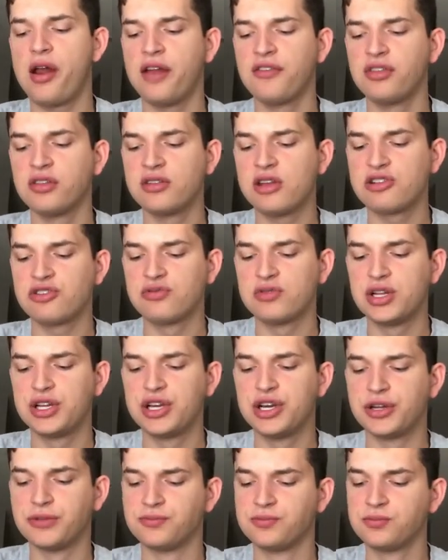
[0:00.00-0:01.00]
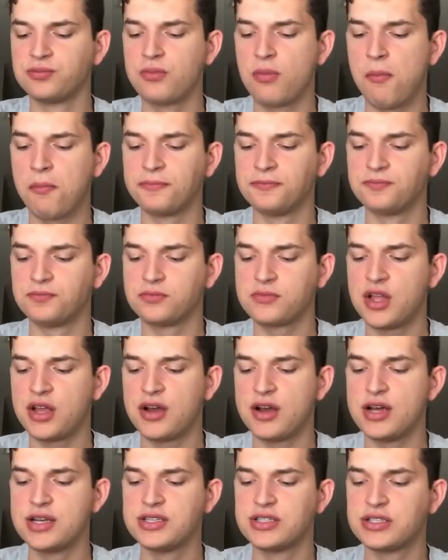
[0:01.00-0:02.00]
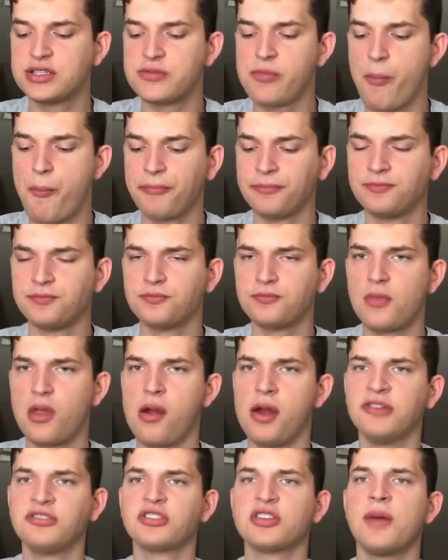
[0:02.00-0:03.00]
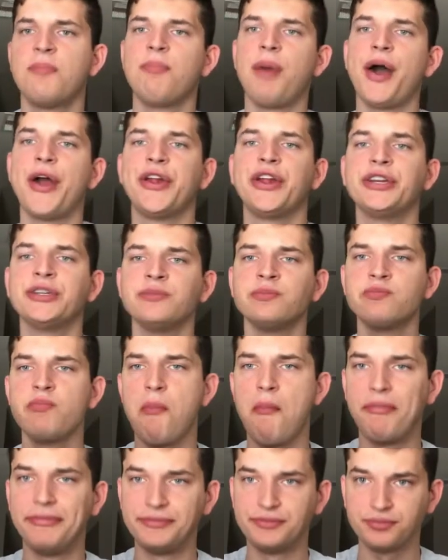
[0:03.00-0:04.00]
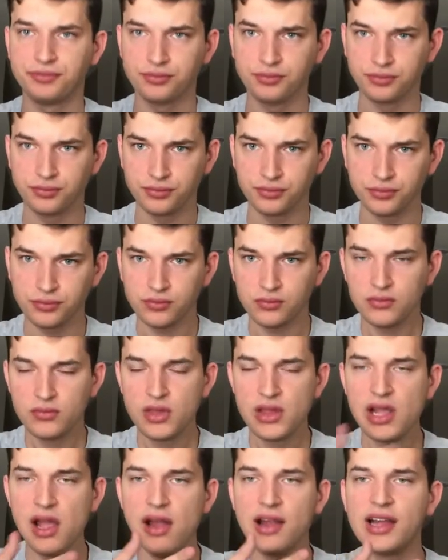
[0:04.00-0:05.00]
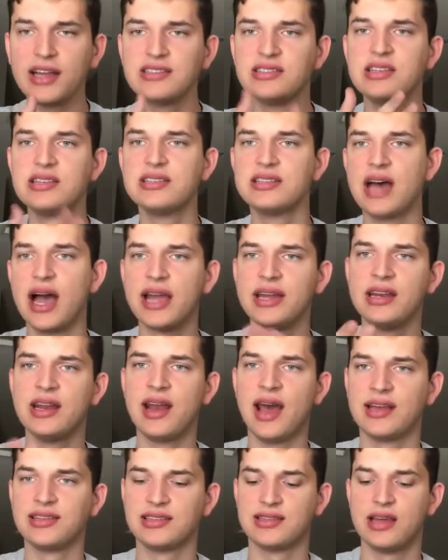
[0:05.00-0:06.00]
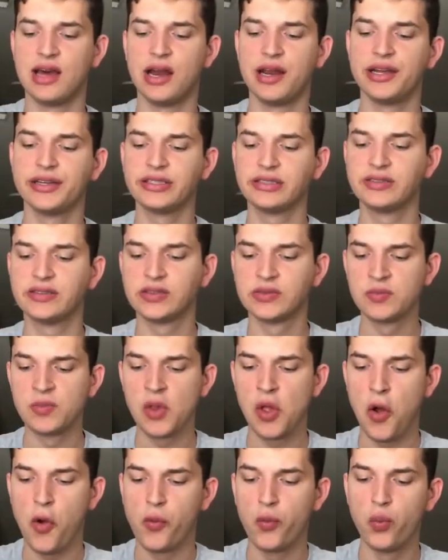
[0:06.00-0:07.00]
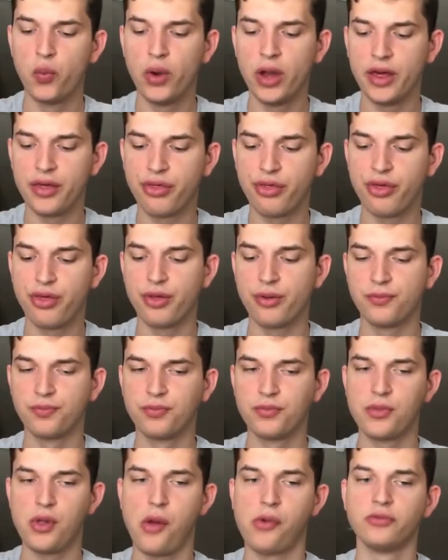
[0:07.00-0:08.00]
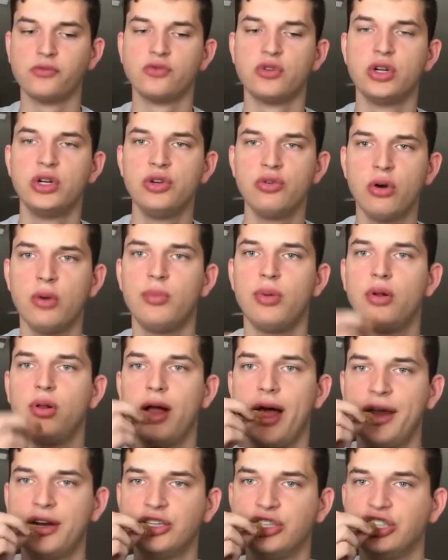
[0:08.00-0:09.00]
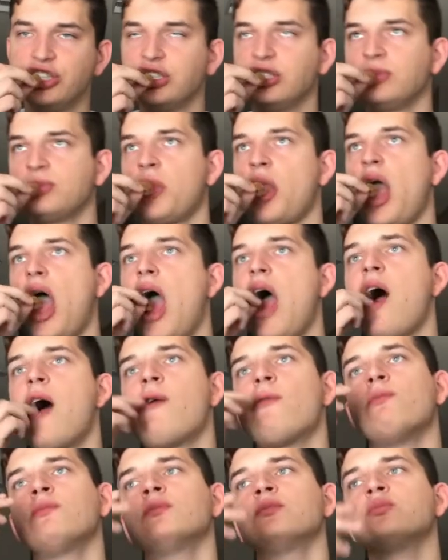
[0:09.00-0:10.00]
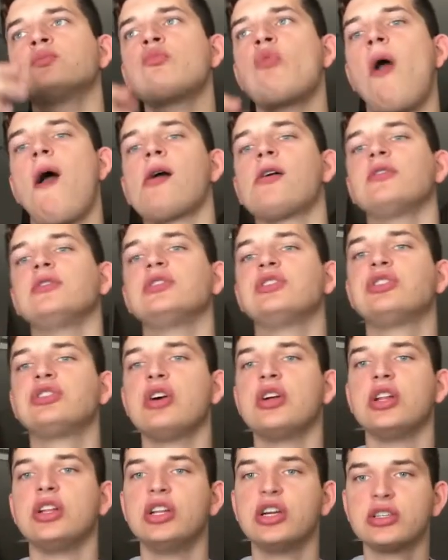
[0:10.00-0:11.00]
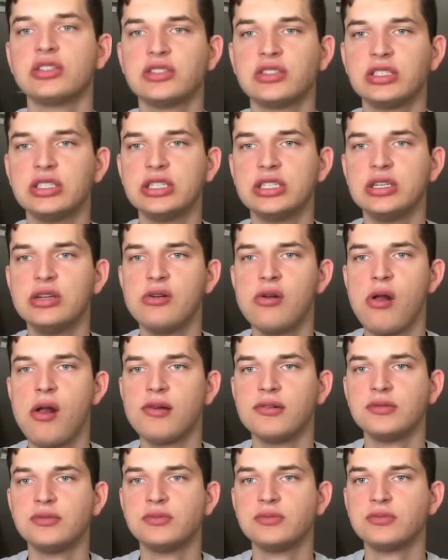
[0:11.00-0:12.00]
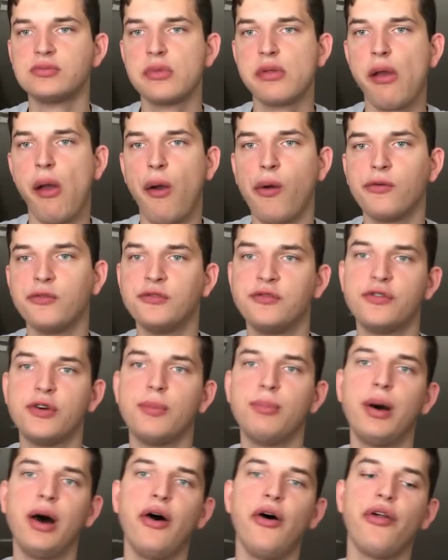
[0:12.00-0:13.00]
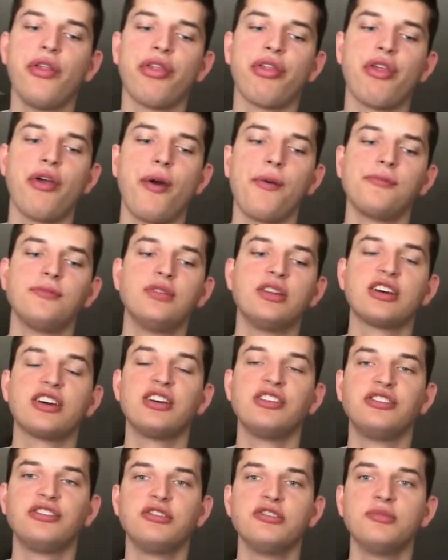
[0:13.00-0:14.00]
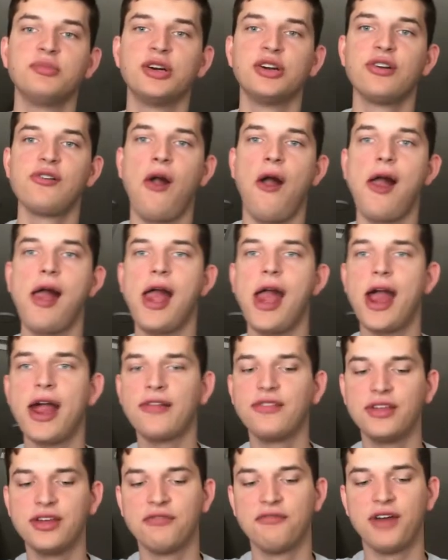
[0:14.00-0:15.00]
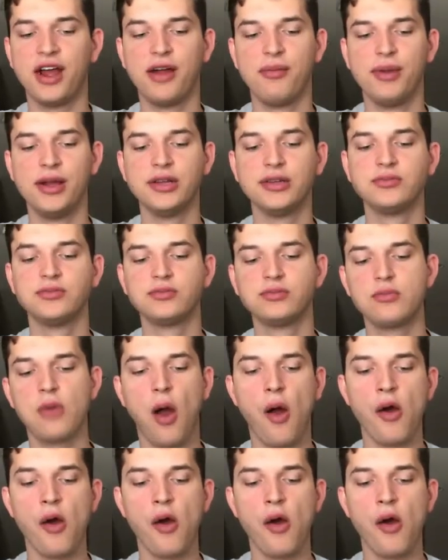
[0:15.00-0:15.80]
And I think that's really good because it's combining like design and aesthetics with renewable energy. So it looks good for both the consumer and the environment.